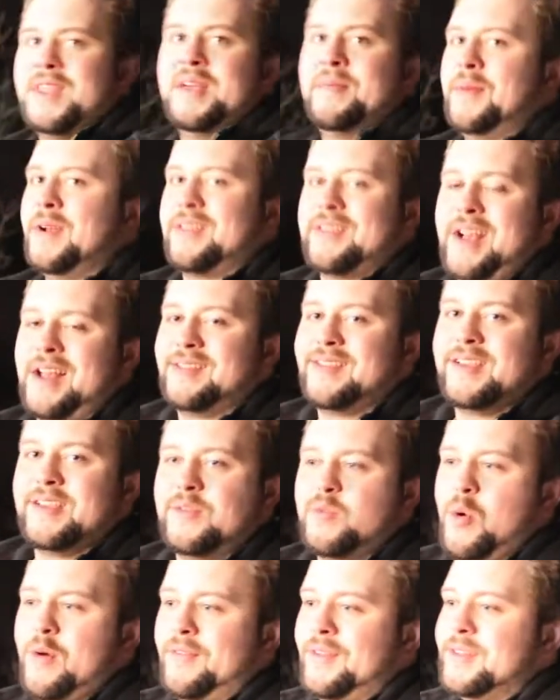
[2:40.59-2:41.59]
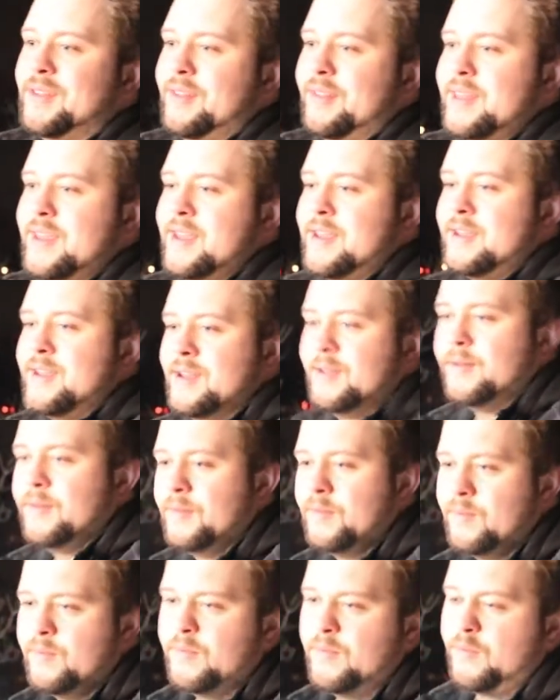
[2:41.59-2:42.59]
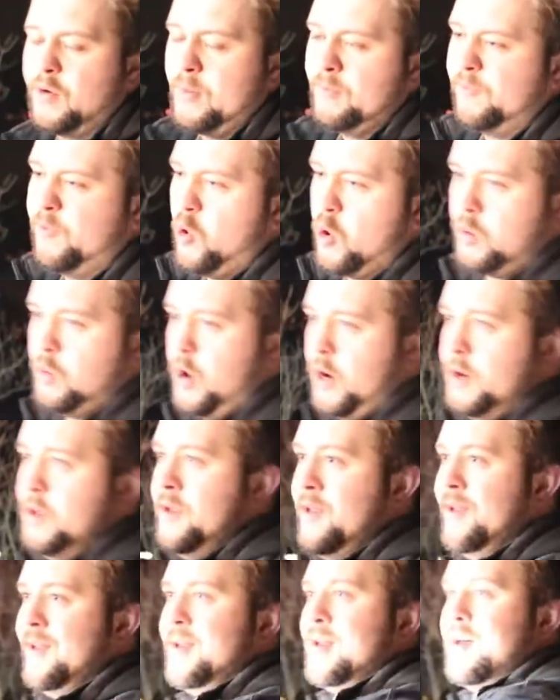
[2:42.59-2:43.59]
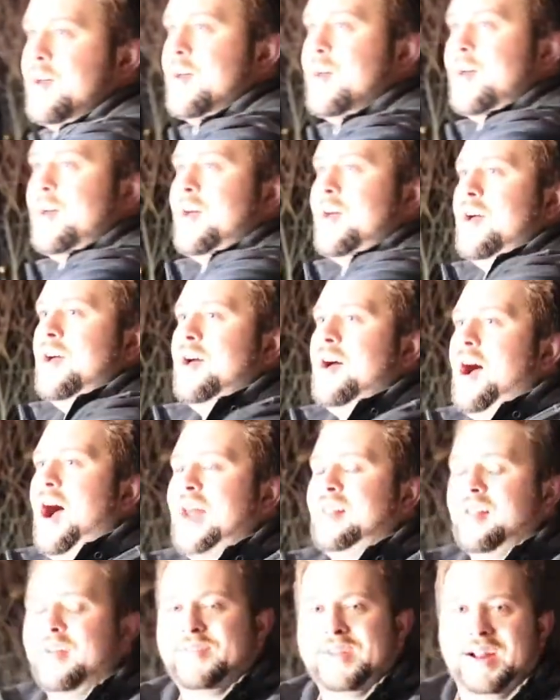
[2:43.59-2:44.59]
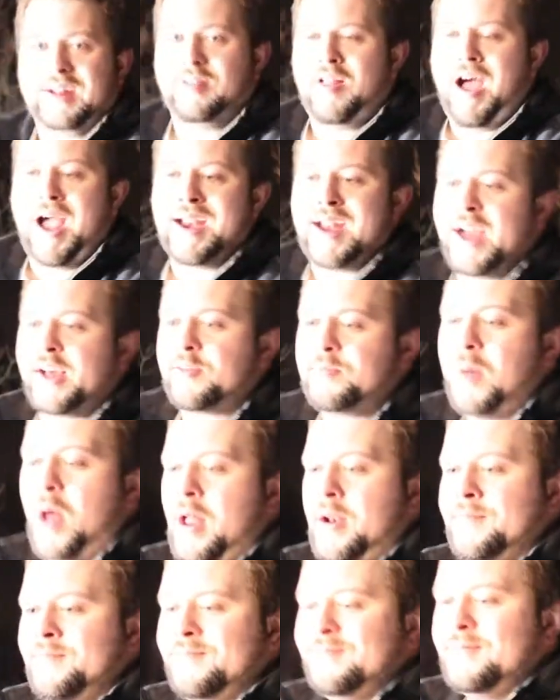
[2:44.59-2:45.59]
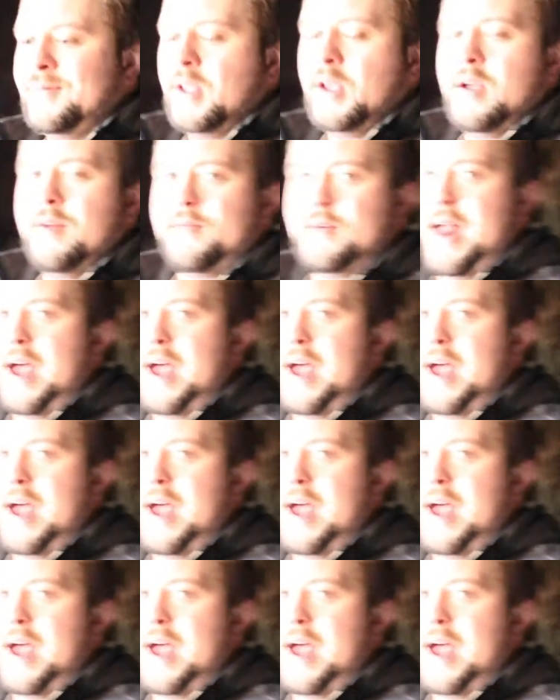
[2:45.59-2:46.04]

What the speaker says: but it's not the equivalent to the from Ford one. I'd love to get a Line X, but for